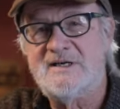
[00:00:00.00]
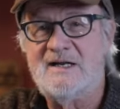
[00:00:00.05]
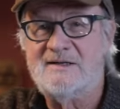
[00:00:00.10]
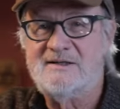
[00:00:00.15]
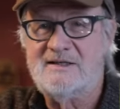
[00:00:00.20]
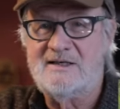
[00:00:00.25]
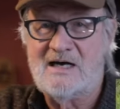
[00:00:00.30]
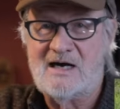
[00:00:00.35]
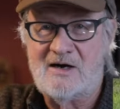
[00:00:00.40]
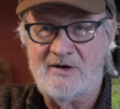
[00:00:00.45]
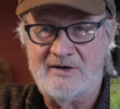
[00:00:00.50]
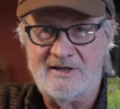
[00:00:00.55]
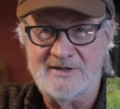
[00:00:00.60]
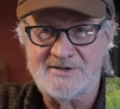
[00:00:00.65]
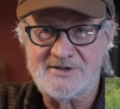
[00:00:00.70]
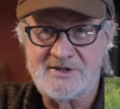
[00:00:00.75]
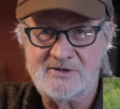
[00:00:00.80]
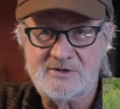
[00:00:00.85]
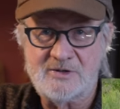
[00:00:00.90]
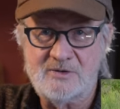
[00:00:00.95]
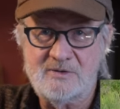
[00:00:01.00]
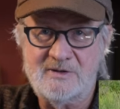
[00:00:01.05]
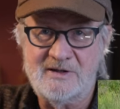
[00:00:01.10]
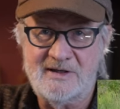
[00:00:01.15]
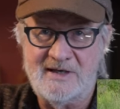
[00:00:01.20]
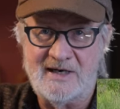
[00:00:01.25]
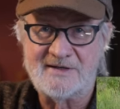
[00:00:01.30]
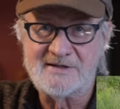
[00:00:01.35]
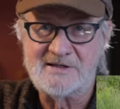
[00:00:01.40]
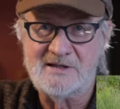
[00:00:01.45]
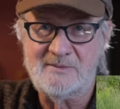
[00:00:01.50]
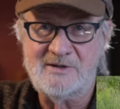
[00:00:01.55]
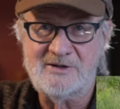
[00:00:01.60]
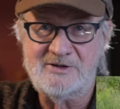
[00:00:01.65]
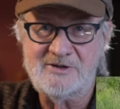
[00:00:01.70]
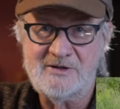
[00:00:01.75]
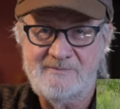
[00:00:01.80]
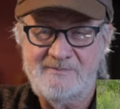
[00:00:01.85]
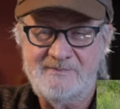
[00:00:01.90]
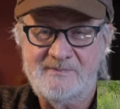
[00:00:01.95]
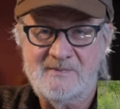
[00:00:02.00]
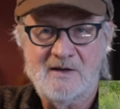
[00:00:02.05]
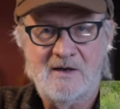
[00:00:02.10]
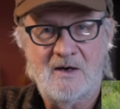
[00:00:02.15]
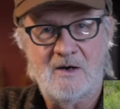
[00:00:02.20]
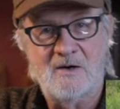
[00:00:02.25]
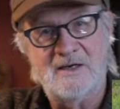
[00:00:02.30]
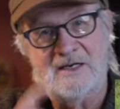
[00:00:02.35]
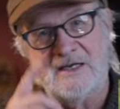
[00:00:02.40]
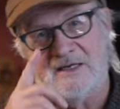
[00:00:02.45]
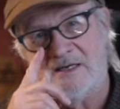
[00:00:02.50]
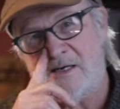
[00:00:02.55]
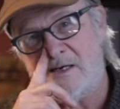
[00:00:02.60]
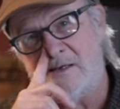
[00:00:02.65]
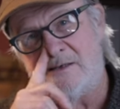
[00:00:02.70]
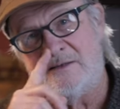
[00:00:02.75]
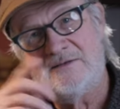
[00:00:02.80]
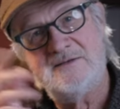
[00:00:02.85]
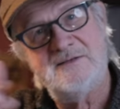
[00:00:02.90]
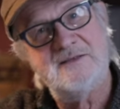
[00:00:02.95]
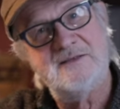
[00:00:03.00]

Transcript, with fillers: it at the Art Institute, next image. Oh, and huh,